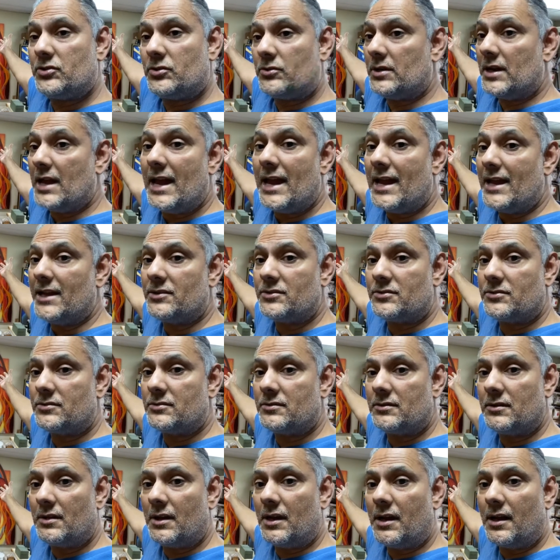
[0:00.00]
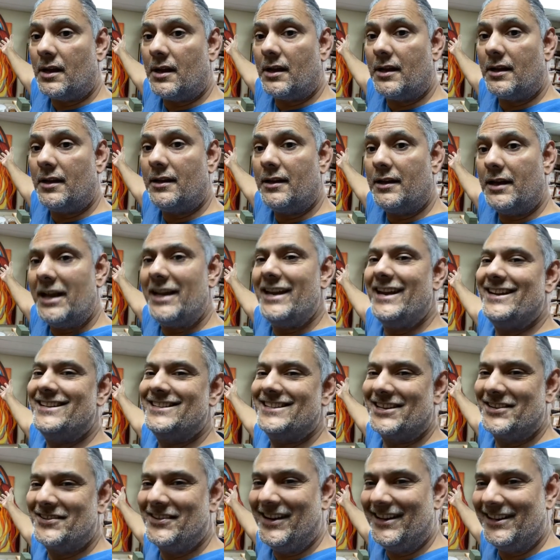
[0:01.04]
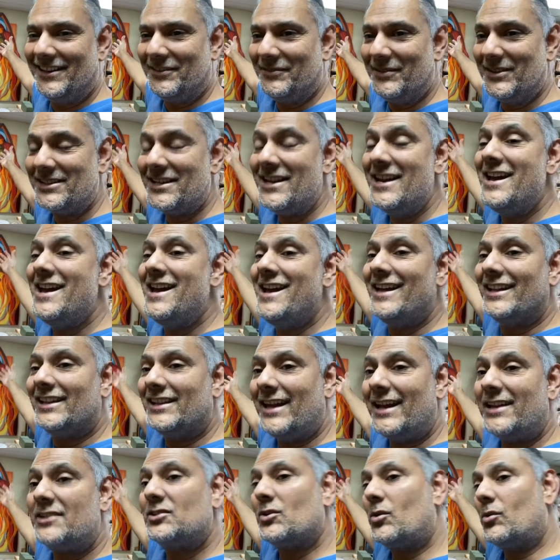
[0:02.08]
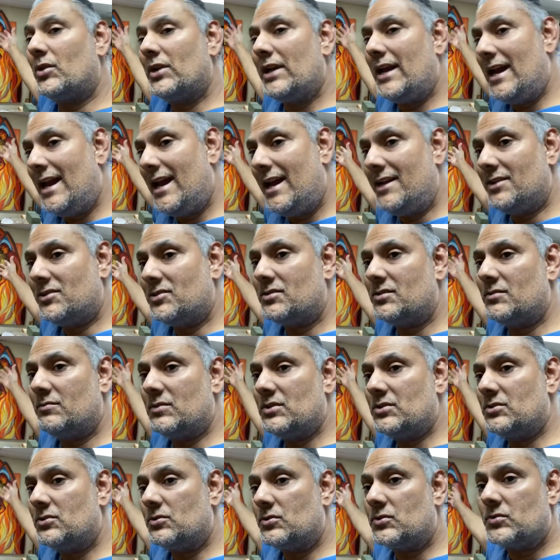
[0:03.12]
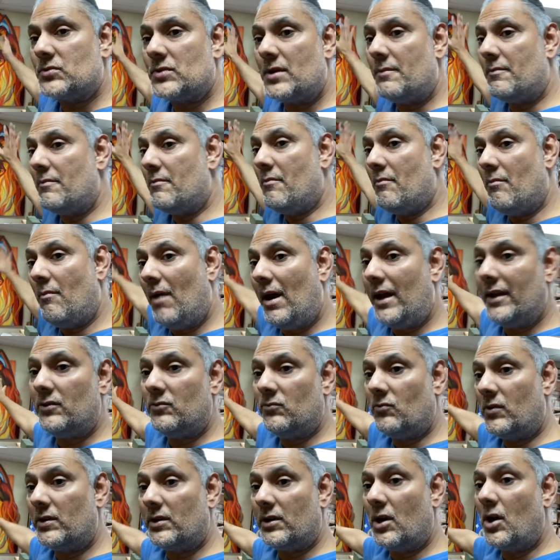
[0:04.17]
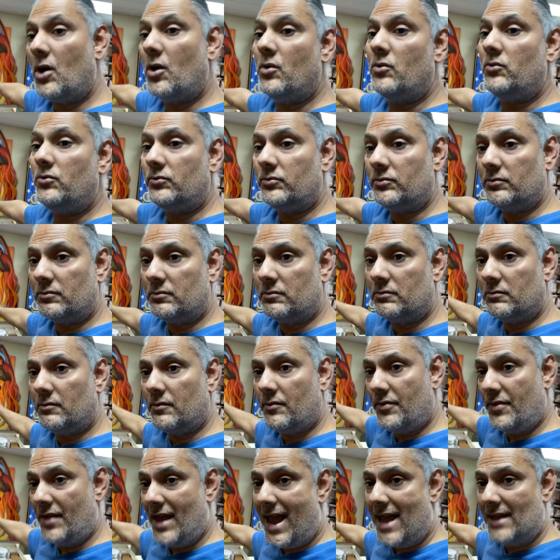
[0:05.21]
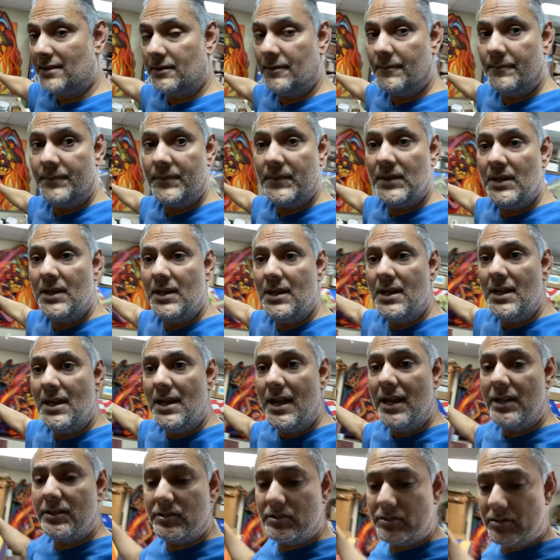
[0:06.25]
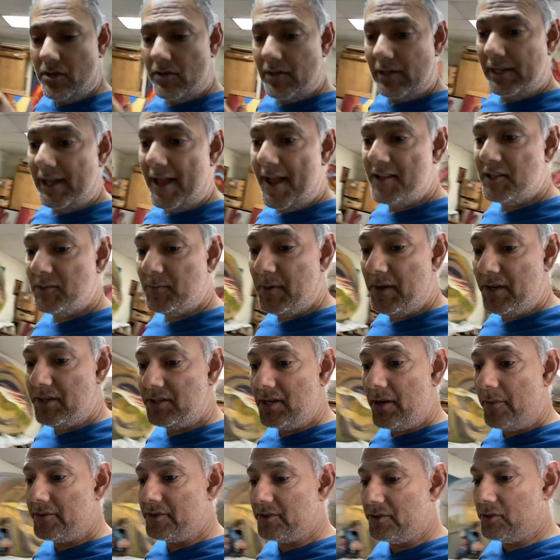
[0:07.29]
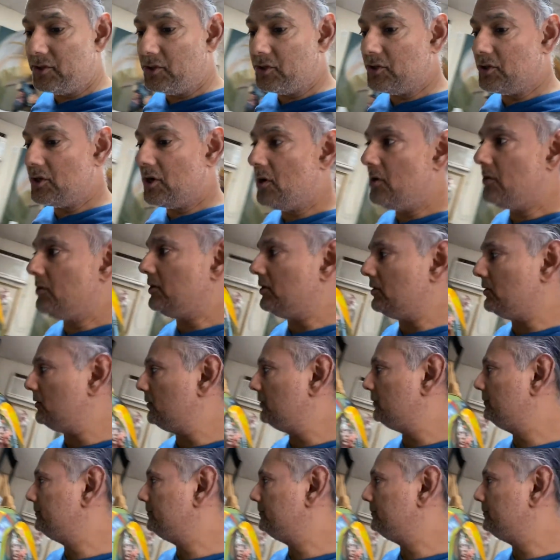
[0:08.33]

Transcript: hates, he's agreed a little bit, likes or hates Mr. Trump might want to own that. And so the last piece I was going to show you